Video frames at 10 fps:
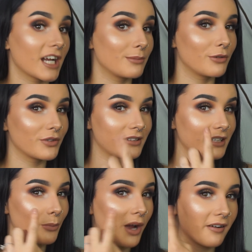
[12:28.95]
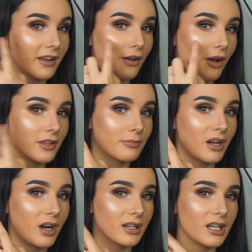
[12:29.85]
I'm obviously wearing it as my
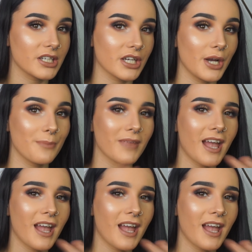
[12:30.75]
highlighter